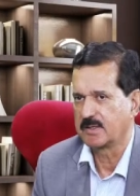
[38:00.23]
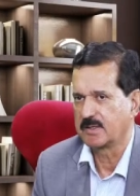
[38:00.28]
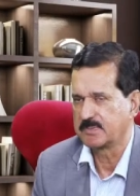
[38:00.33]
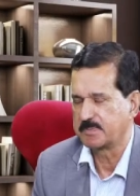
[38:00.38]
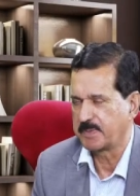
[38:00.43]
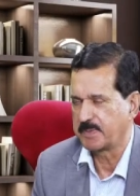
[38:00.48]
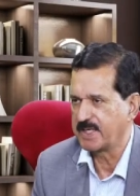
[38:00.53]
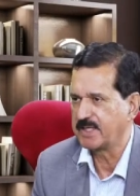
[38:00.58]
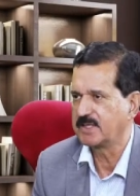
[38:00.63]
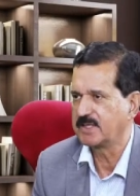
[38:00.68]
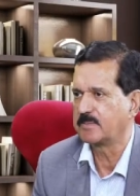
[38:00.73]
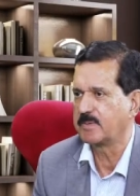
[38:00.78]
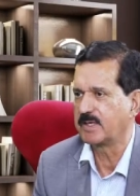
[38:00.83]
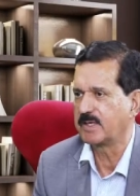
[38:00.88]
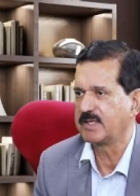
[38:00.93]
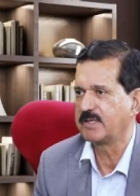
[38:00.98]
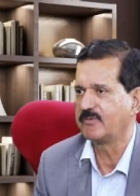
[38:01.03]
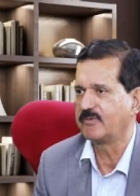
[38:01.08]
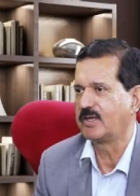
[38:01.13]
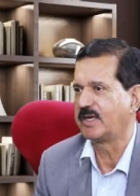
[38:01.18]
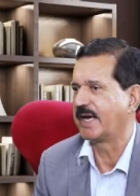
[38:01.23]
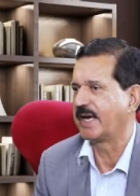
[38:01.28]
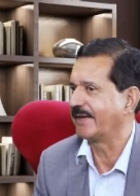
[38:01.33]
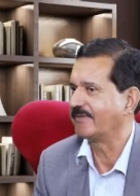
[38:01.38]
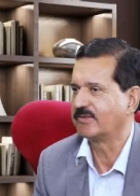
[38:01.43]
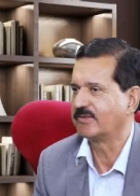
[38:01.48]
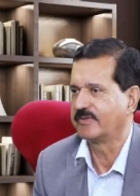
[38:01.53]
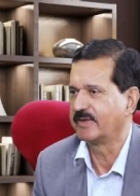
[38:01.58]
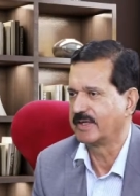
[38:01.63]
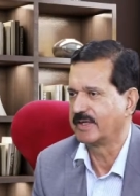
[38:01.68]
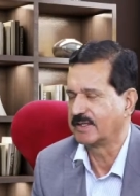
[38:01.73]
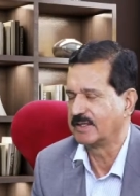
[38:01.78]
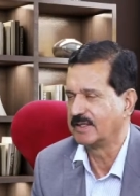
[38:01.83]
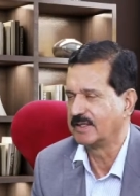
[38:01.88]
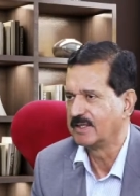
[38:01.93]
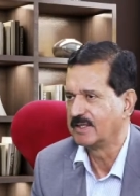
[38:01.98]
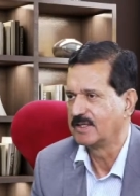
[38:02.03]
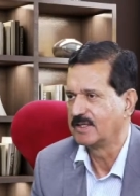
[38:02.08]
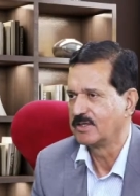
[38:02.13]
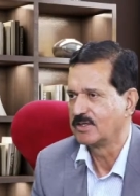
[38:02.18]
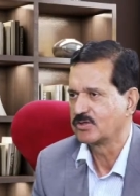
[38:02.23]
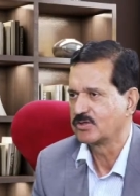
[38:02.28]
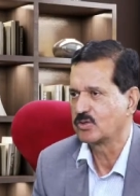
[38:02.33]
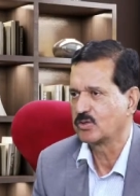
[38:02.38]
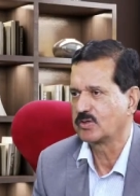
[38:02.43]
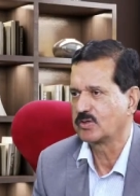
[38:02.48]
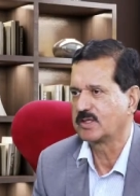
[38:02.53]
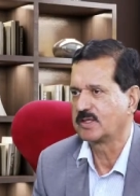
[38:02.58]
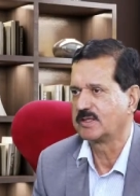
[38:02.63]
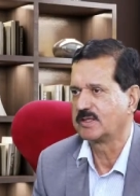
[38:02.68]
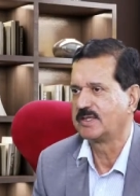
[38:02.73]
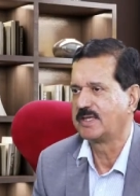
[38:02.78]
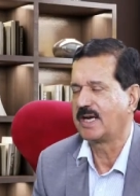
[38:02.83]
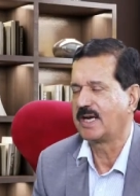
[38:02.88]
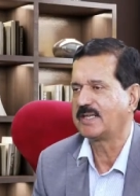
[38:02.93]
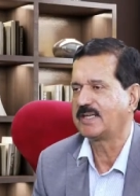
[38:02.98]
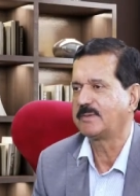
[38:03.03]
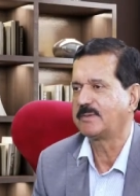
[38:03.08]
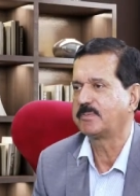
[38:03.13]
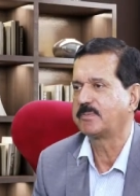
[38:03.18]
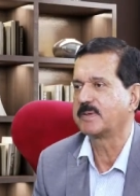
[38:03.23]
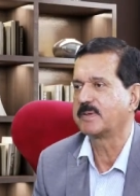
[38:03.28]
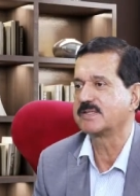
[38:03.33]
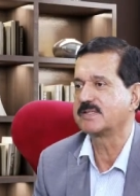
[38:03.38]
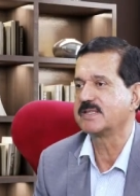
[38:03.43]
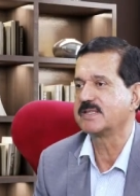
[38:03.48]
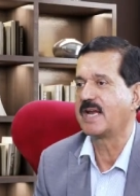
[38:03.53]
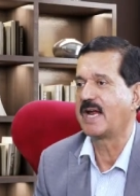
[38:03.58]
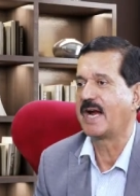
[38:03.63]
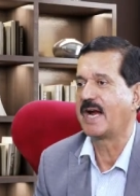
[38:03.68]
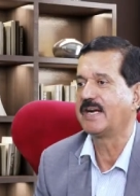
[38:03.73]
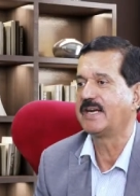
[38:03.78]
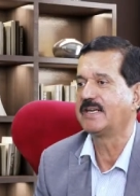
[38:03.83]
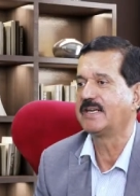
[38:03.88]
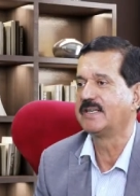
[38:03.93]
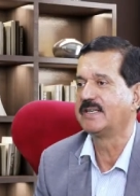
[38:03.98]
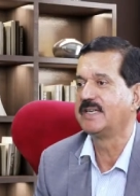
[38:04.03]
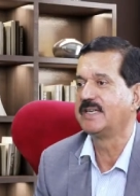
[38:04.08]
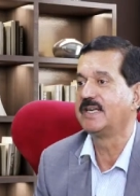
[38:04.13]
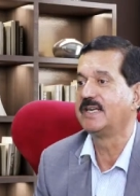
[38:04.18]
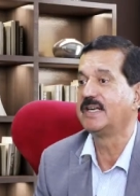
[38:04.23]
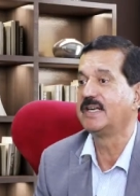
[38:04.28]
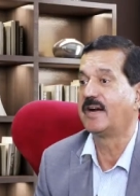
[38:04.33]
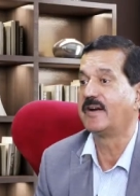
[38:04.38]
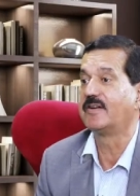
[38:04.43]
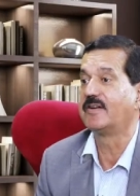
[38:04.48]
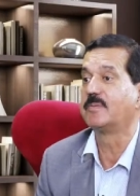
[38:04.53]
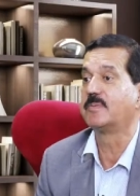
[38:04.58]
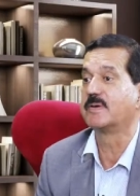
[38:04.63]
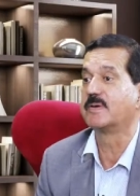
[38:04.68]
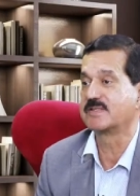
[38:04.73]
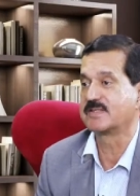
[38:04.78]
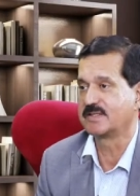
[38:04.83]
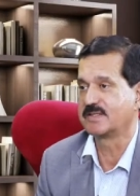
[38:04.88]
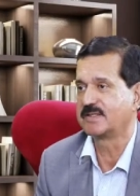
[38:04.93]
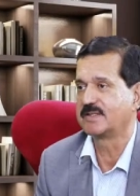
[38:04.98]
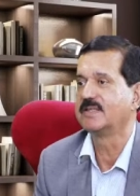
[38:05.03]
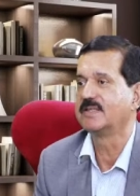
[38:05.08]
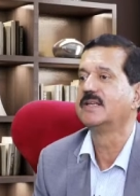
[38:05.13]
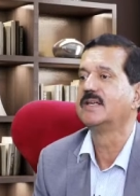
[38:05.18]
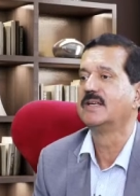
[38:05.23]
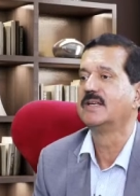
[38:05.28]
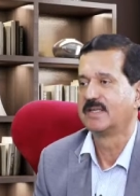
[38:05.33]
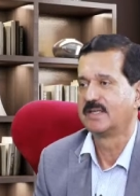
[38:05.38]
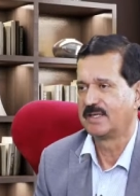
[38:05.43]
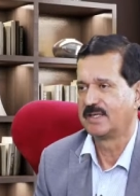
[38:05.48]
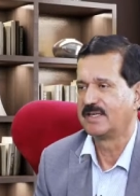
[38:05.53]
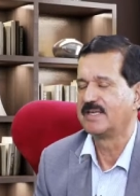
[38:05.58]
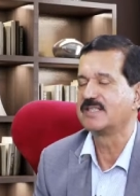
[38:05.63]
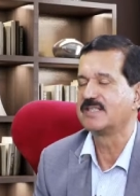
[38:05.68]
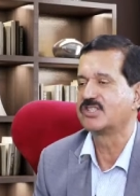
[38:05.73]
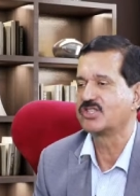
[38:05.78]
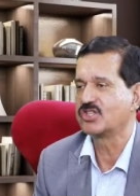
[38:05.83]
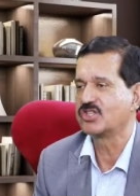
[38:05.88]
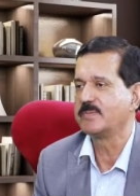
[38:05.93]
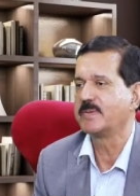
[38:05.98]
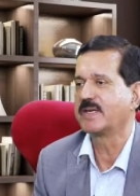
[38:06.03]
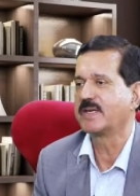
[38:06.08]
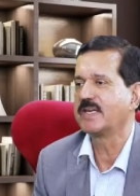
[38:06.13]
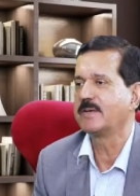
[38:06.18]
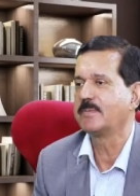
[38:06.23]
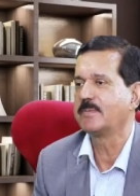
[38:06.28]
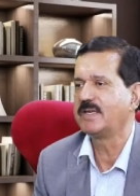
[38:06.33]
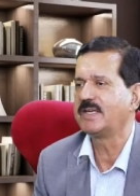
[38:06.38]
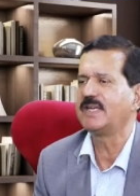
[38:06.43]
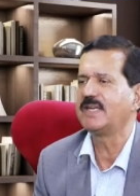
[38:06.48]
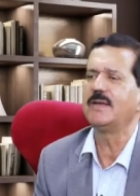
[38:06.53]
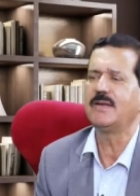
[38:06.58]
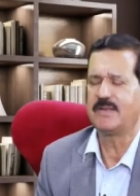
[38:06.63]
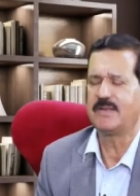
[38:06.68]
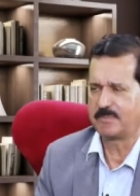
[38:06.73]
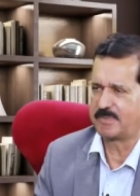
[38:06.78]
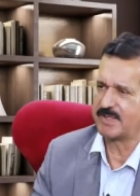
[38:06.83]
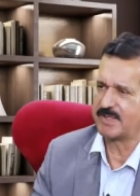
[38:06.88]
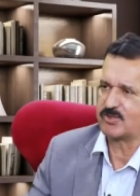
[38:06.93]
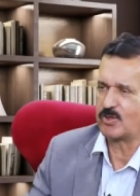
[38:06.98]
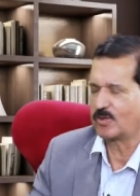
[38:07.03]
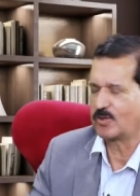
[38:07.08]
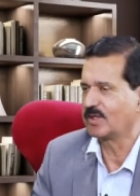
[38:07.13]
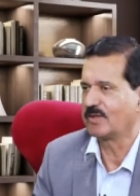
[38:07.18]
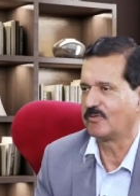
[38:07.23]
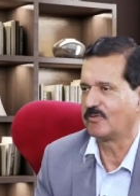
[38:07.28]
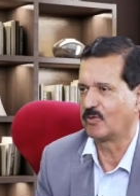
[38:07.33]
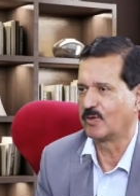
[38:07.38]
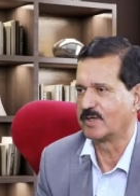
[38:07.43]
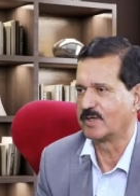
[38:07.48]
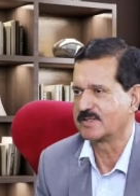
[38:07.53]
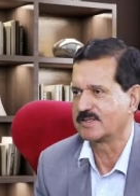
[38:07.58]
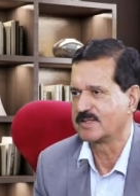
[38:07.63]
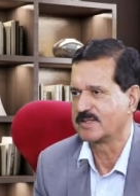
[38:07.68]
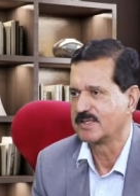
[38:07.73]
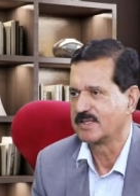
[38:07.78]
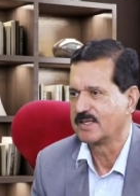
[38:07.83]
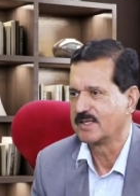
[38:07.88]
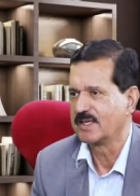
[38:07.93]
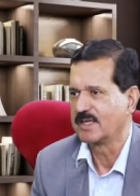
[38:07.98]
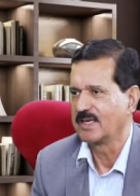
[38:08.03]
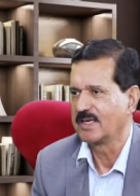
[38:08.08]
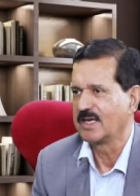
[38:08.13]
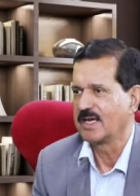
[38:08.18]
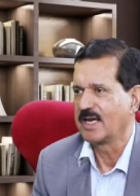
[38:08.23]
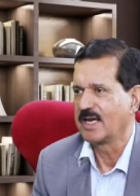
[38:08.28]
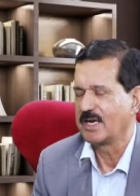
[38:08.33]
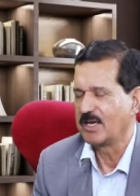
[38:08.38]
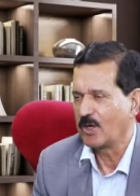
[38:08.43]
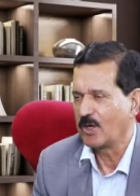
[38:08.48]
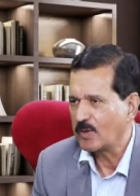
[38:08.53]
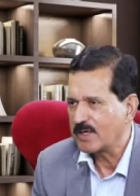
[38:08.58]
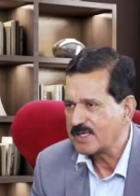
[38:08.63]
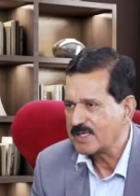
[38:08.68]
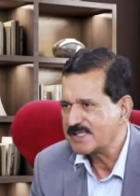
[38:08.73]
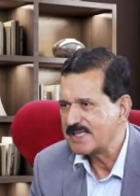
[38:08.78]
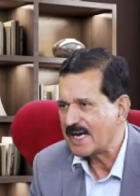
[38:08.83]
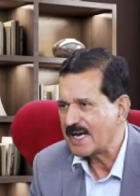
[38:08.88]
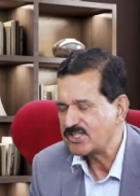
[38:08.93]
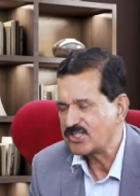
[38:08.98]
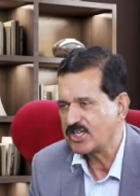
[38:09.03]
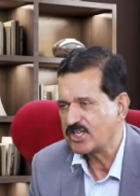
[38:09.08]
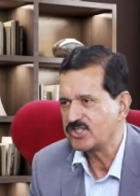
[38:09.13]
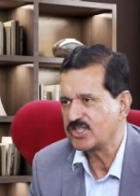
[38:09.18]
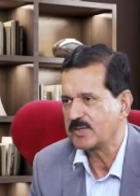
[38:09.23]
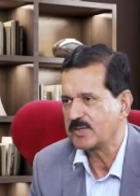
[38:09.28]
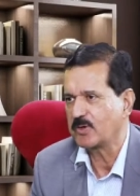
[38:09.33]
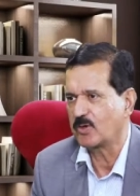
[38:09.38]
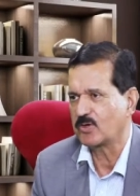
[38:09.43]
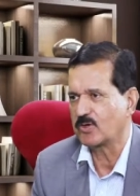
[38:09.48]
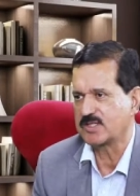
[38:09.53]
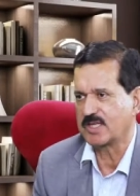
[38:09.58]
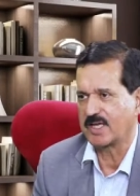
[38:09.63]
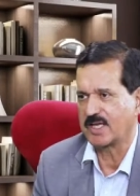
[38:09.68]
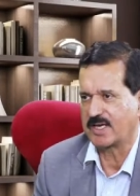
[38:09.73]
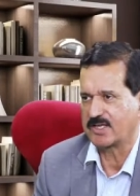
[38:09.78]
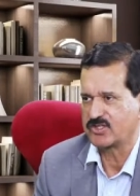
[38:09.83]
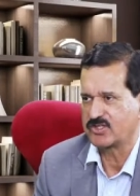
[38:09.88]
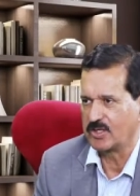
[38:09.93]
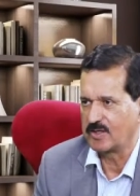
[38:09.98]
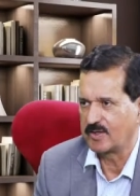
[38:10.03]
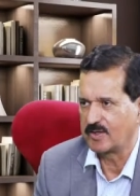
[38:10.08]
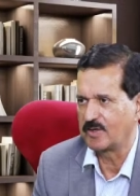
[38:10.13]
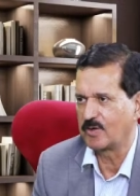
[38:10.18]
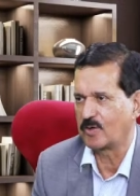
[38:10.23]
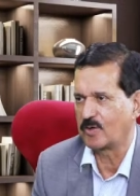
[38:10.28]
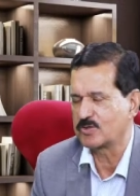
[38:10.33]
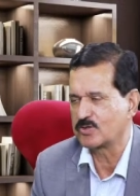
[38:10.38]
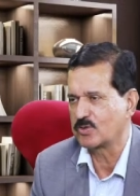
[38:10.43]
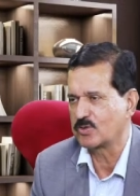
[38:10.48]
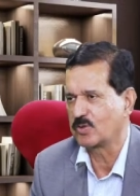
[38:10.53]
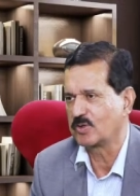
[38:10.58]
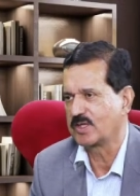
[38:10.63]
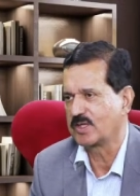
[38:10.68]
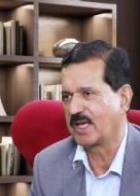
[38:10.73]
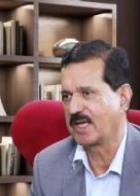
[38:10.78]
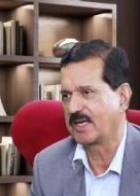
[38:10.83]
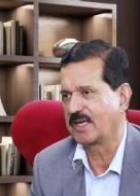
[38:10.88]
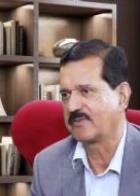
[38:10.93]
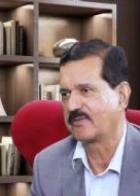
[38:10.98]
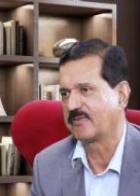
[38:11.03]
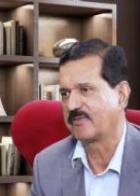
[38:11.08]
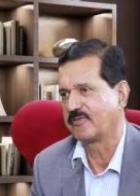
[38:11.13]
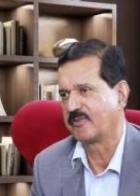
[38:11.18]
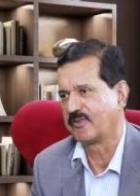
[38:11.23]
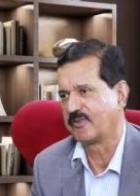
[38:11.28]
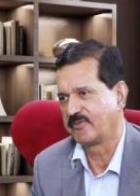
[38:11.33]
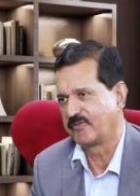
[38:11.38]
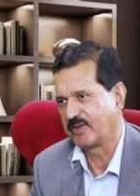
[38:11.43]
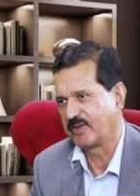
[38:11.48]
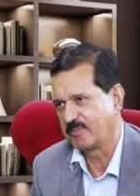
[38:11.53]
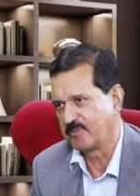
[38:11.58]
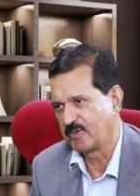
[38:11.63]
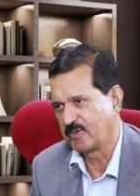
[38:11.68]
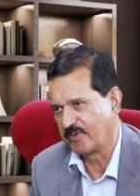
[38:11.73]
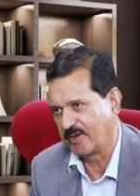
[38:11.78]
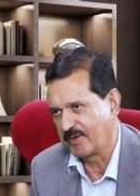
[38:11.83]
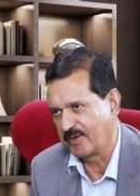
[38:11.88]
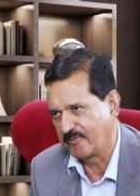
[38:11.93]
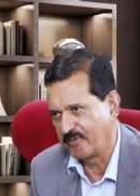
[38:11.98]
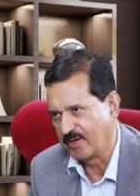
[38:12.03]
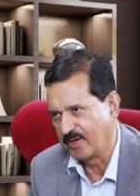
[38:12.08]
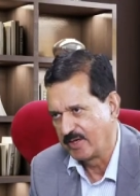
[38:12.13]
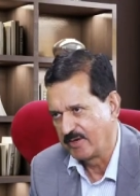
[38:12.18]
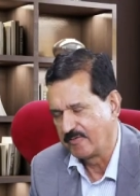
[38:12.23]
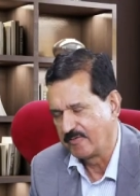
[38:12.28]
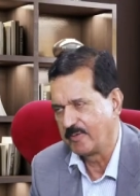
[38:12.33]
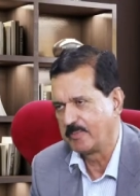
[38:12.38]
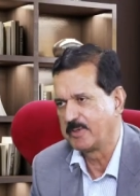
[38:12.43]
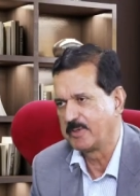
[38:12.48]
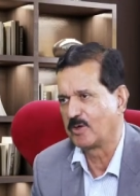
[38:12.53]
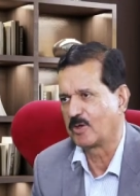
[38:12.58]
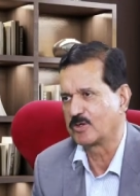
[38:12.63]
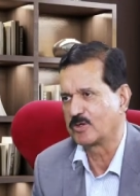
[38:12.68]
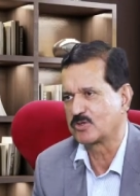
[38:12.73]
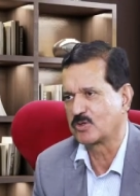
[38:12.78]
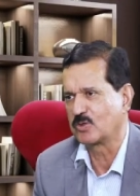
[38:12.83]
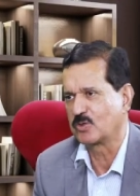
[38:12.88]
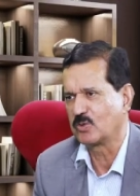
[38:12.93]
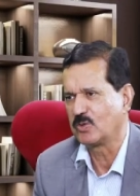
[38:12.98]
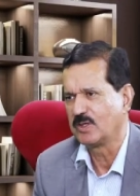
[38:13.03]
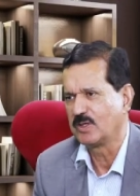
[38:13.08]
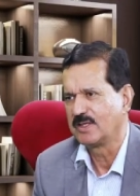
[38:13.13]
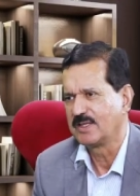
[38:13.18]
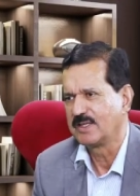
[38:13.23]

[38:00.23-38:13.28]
paying the money, will drive the vehicle. So that person had nearly 100% decision making ability based on the influence. Now is that changing because there are children also, there are female women also?